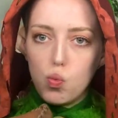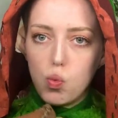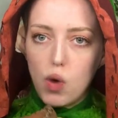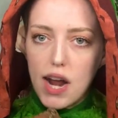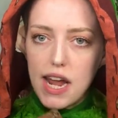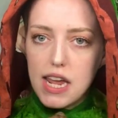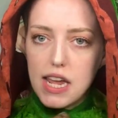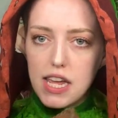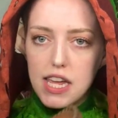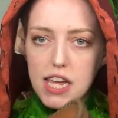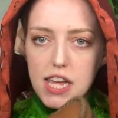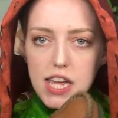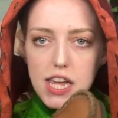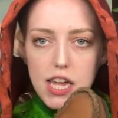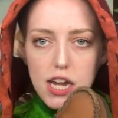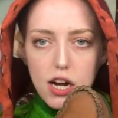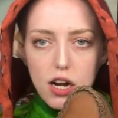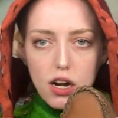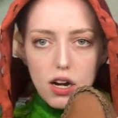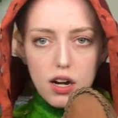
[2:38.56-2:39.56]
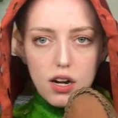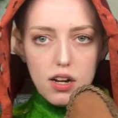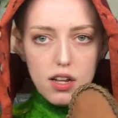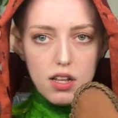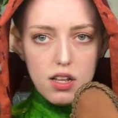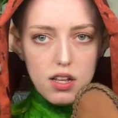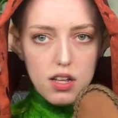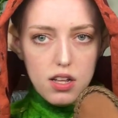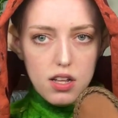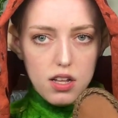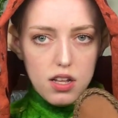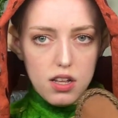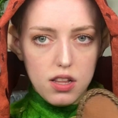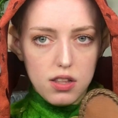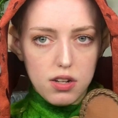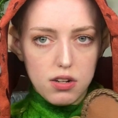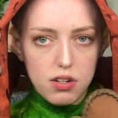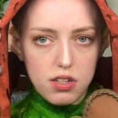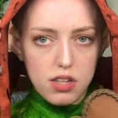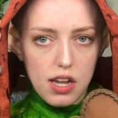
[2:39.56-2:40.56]
right here
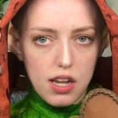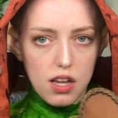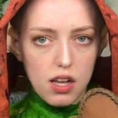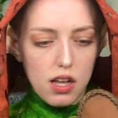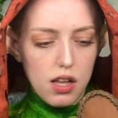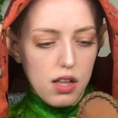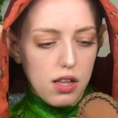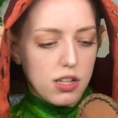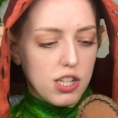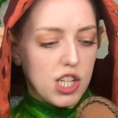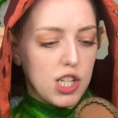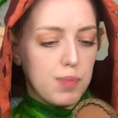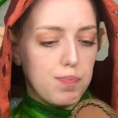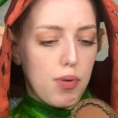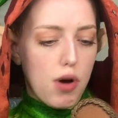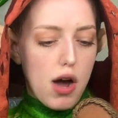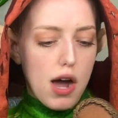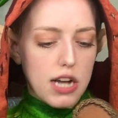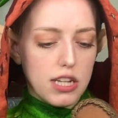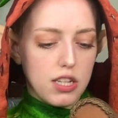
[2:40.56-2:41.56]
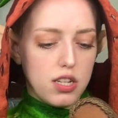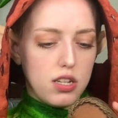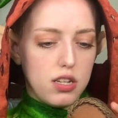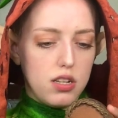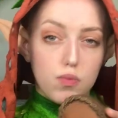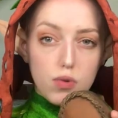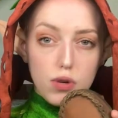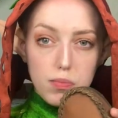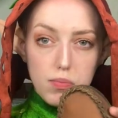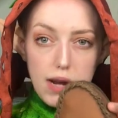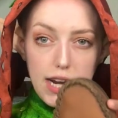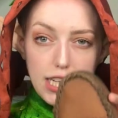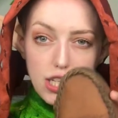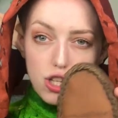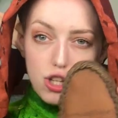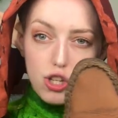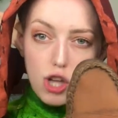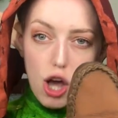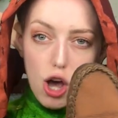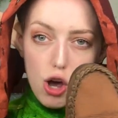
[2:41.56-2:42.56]
there's like a spot where my
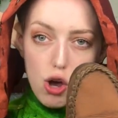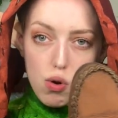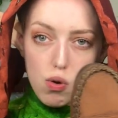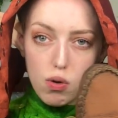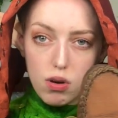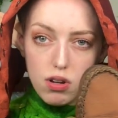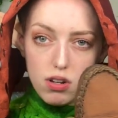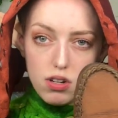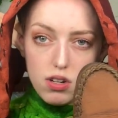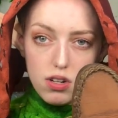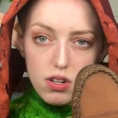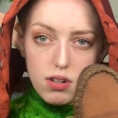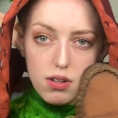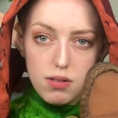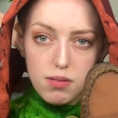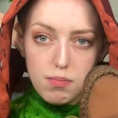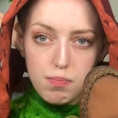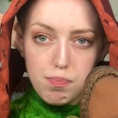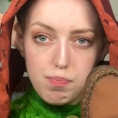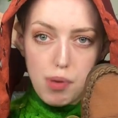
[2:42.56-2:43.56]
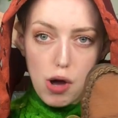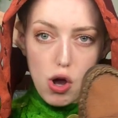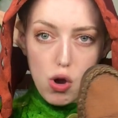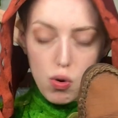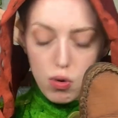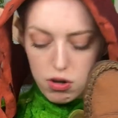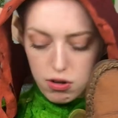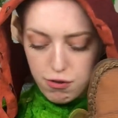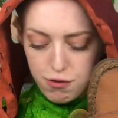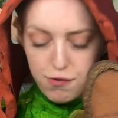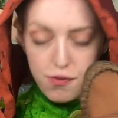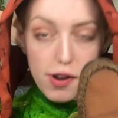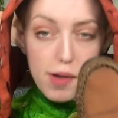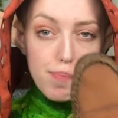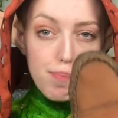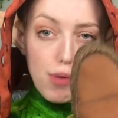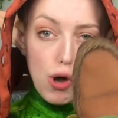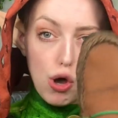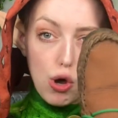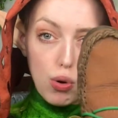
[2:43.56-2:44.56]
toe bone or foot
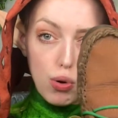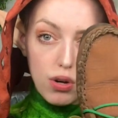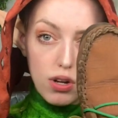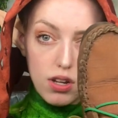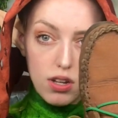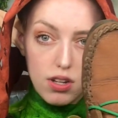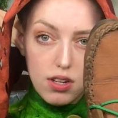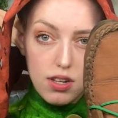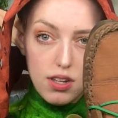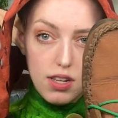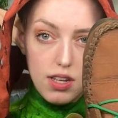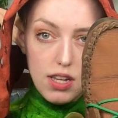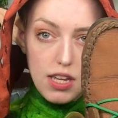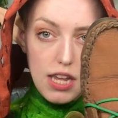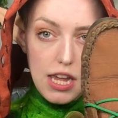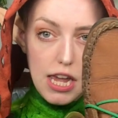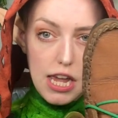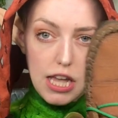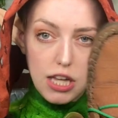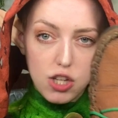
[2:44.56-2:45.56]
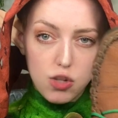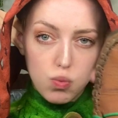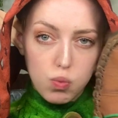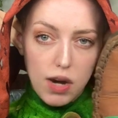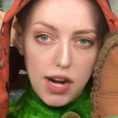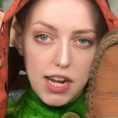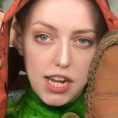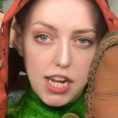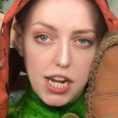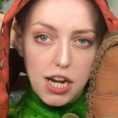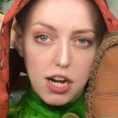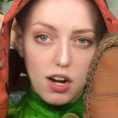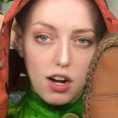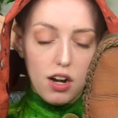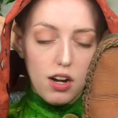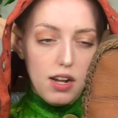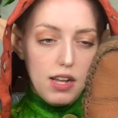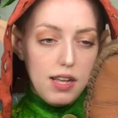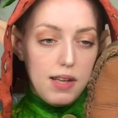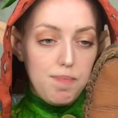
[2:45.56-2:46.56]
bone hits right
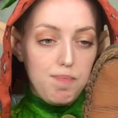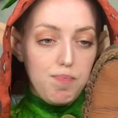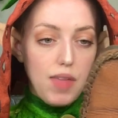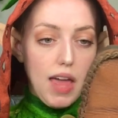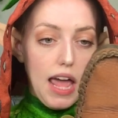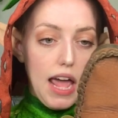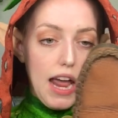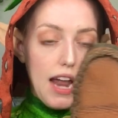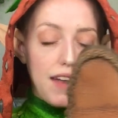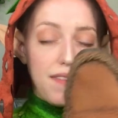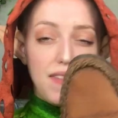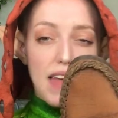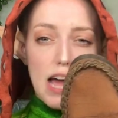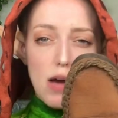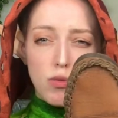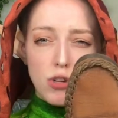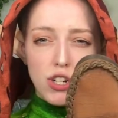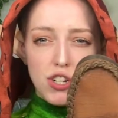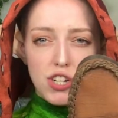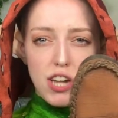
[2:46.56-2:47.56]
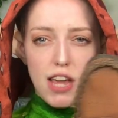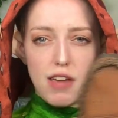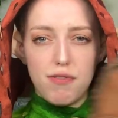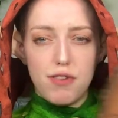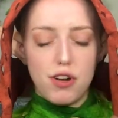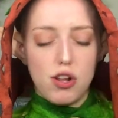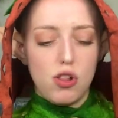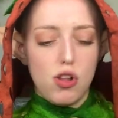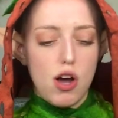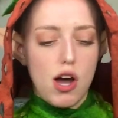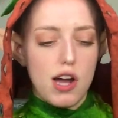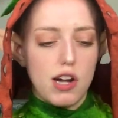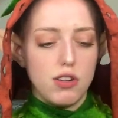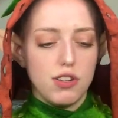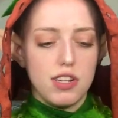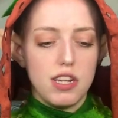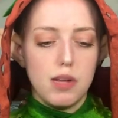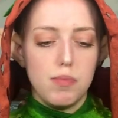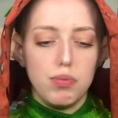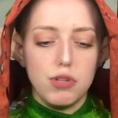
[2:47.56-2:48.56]
here, and that was chafing a lot and I was
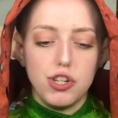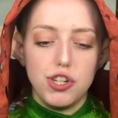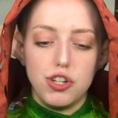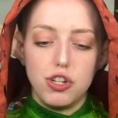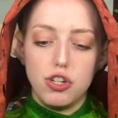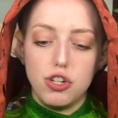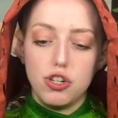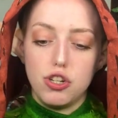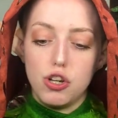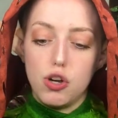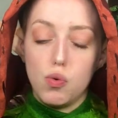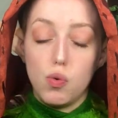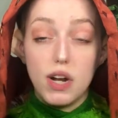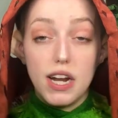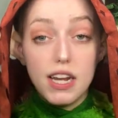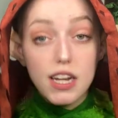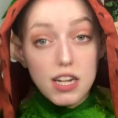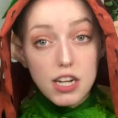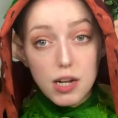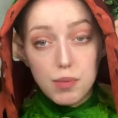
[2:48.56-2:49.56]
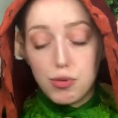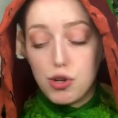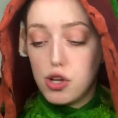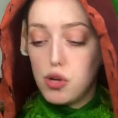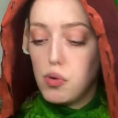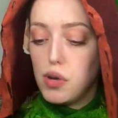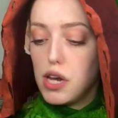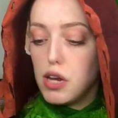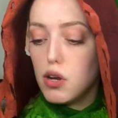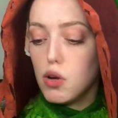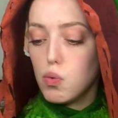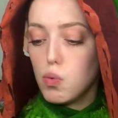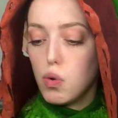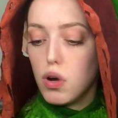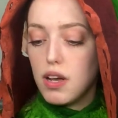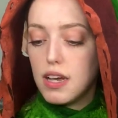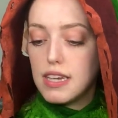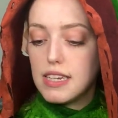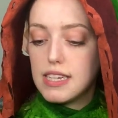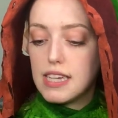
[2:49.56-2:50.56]
getting blistered. So what I ended up doing
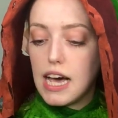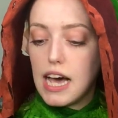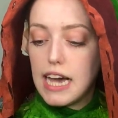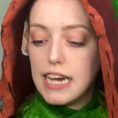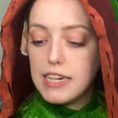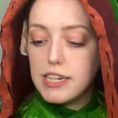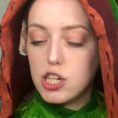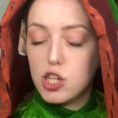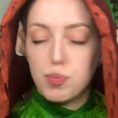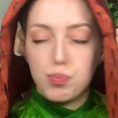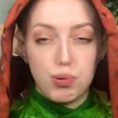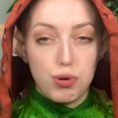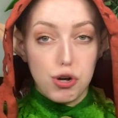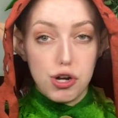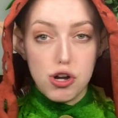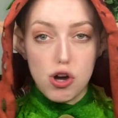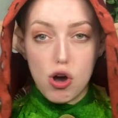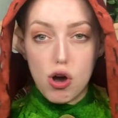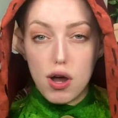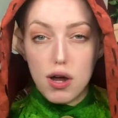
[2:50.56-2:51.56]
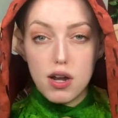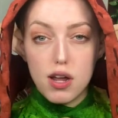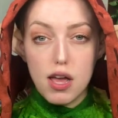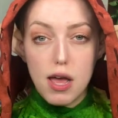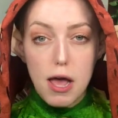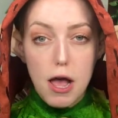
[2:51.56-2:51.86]
was I just put on